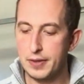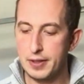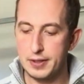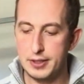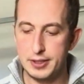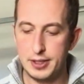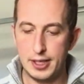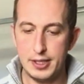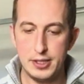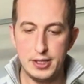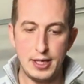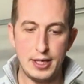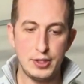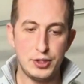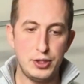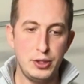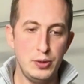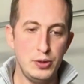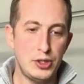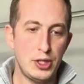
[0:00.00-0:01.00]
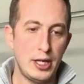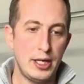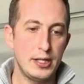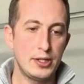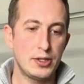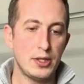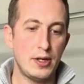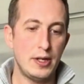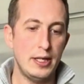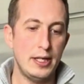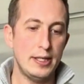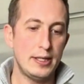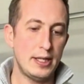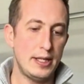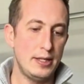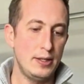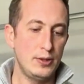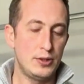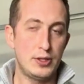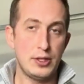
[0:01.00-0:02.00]
the Dyson has two settings on it. I
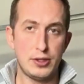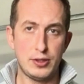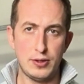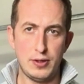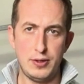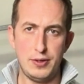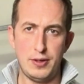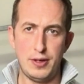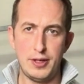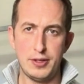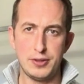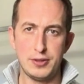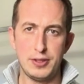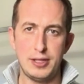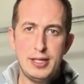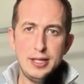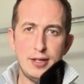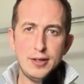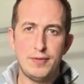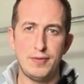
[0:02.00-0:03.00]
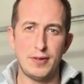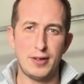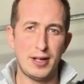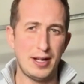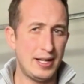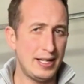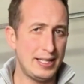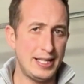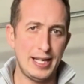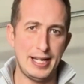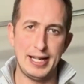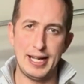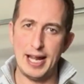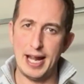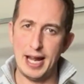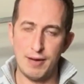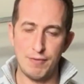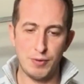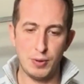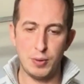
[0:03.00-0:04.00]
use this little nozzle here for kind of getting
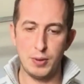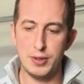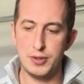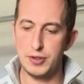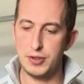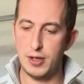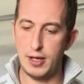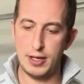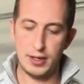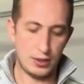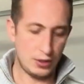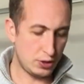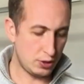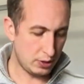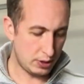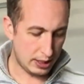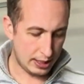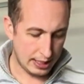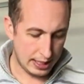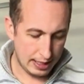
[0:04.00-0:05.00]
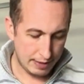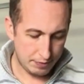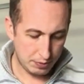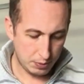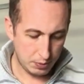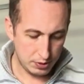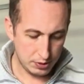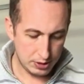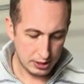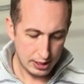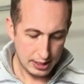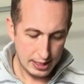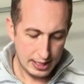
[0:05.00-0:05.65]
everywhere inside. I'll show that afterwards.